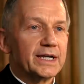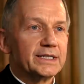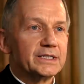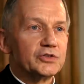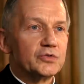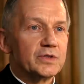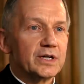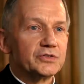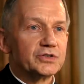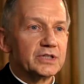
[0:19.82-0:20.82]
And in
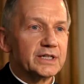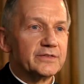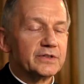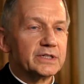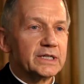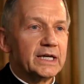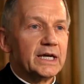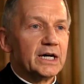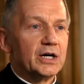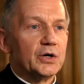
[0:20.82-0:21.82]
2011,
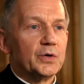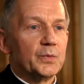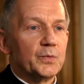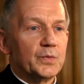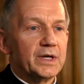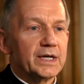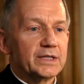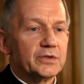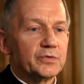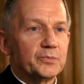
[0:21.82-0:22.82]
we
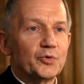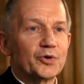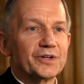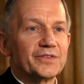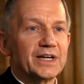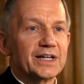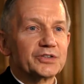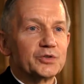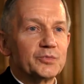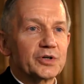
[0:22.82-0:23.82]
had the report of that
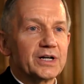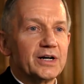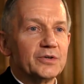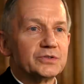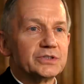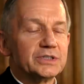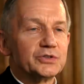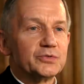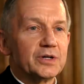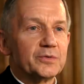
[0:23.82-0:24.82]
October count
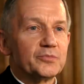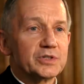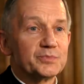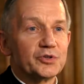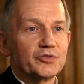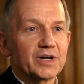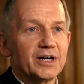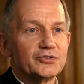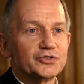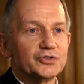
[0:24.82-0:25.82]
to our Presbyteral
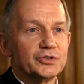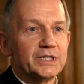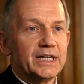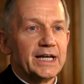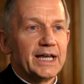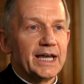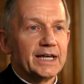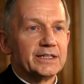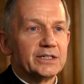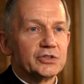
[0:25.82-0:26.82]
Council,
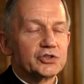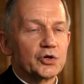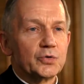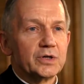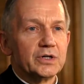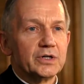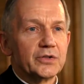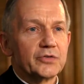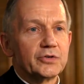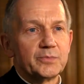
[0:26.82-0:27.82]
and it had showed a
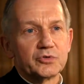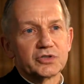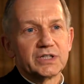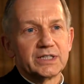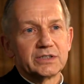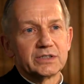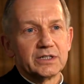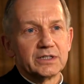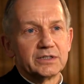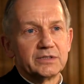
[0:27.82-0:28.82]

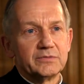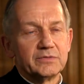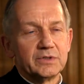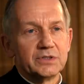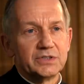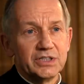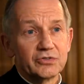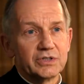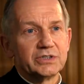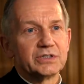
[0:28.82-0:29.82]
30%
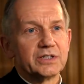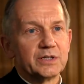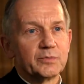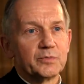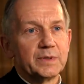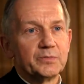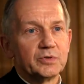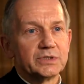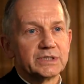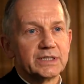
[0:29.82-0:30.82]
decrease in the number of
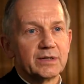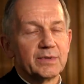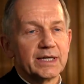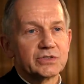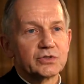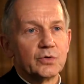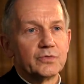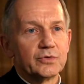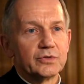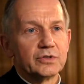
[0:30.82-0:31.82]
people attending Mass
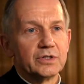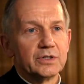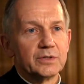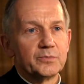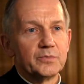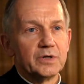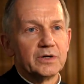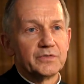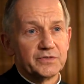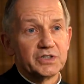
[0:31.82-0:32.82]
over the
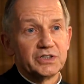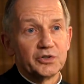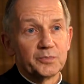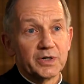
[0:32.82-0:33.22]
15-year